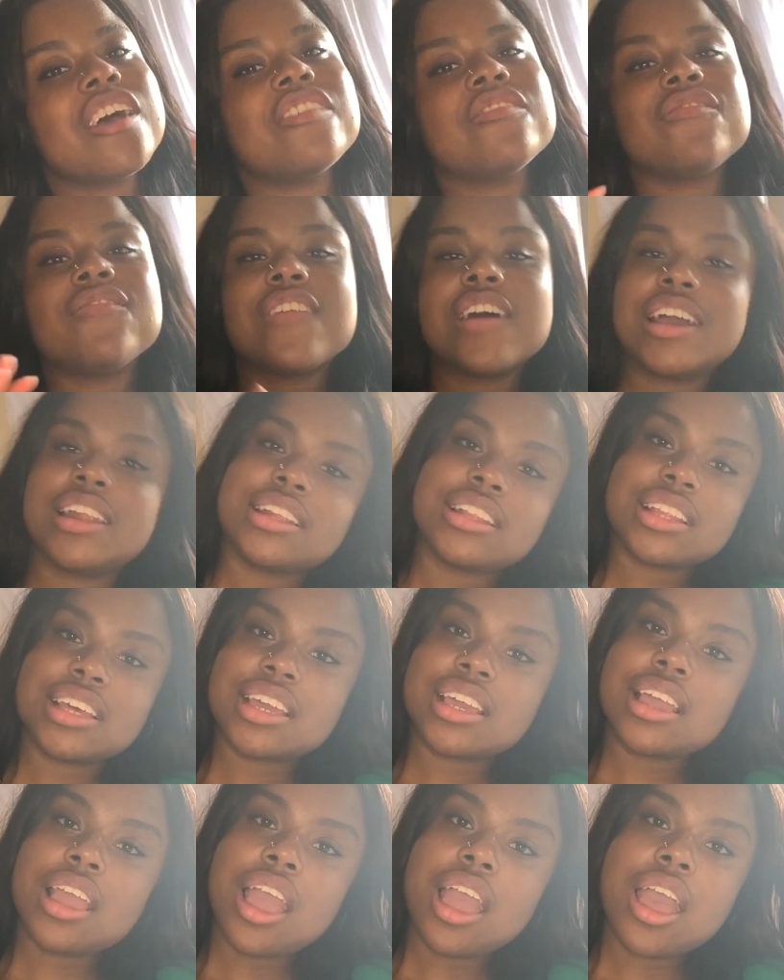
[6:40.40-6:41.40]
and
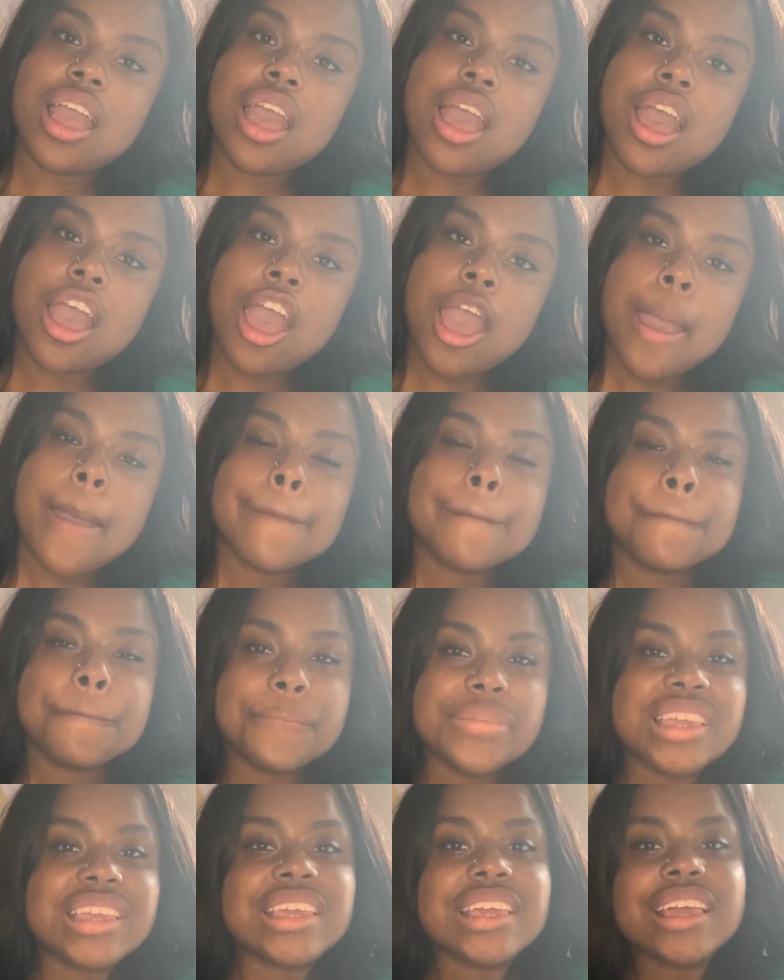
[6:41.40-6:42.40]
finally,
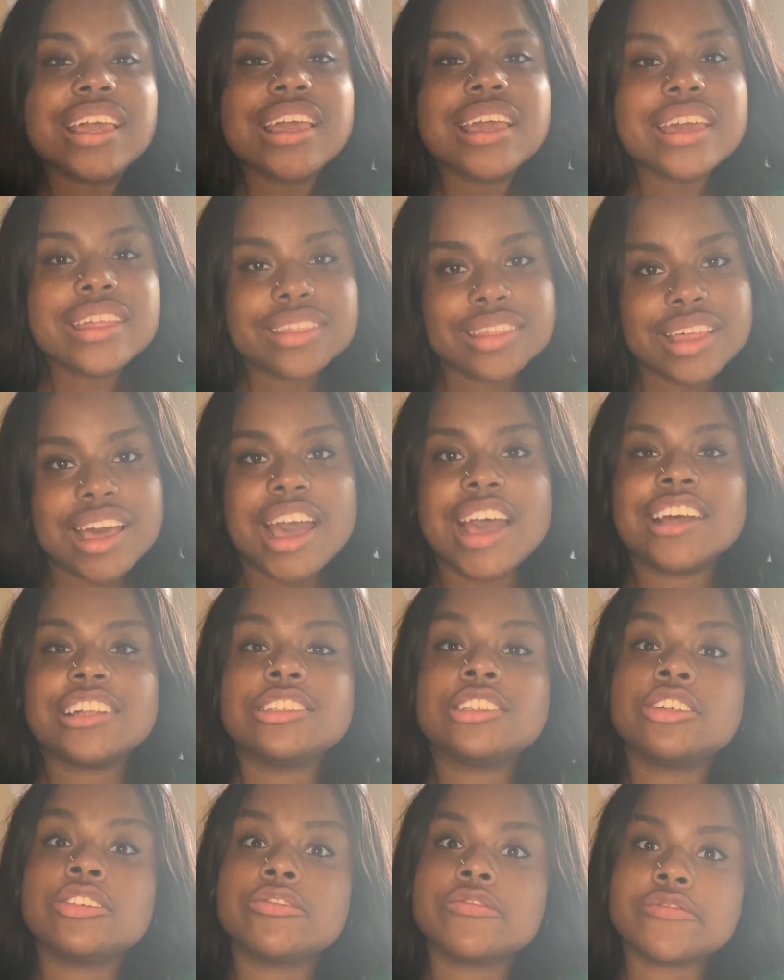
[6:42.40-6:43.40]
being
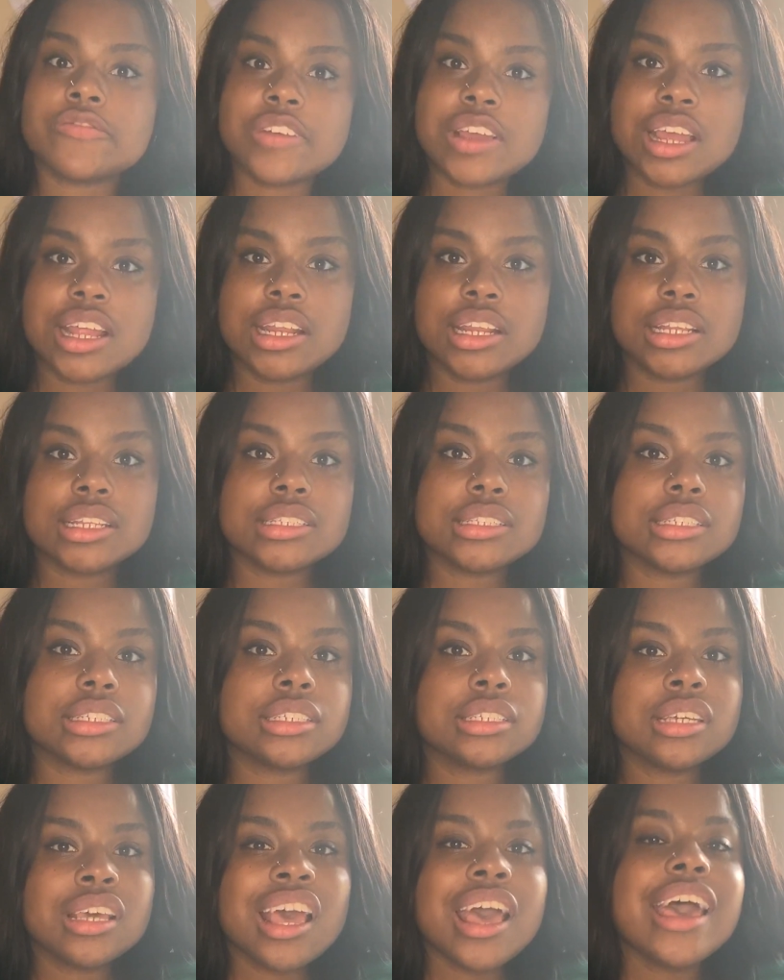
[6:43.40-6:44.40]
that friend
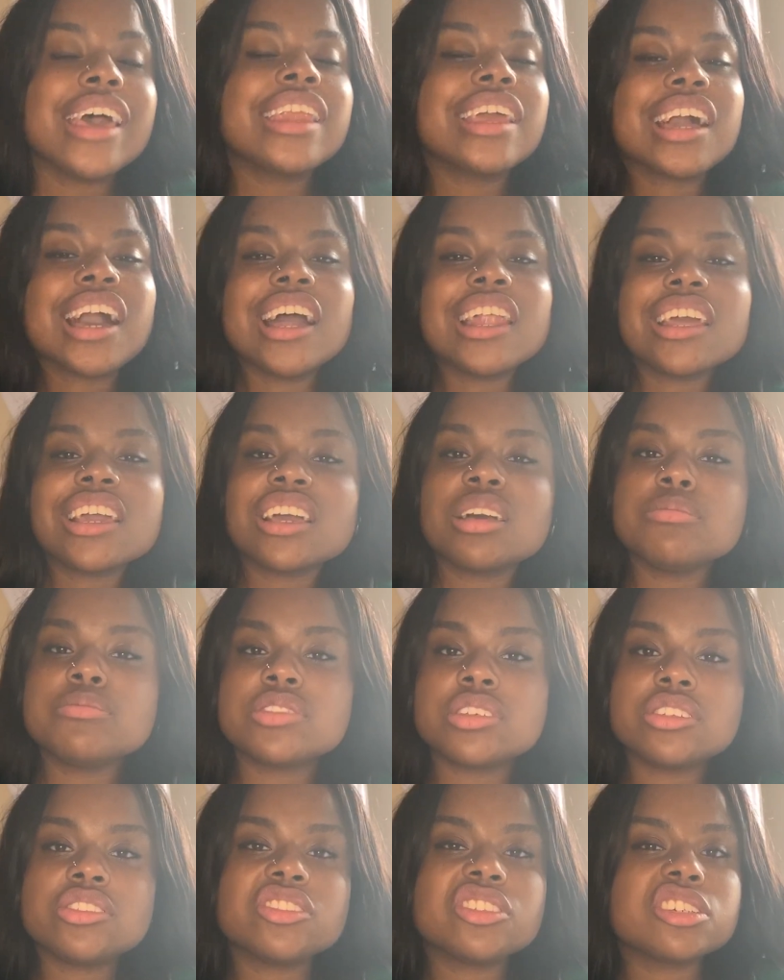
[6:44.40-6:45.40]
and it kind of comes
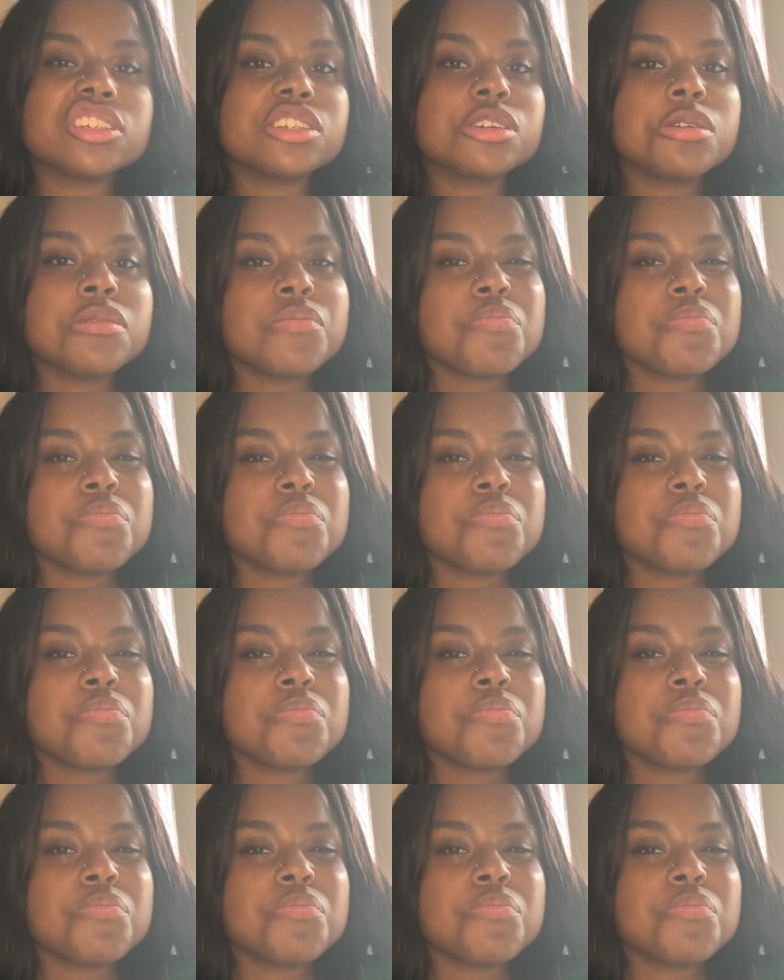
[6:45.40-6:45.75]
under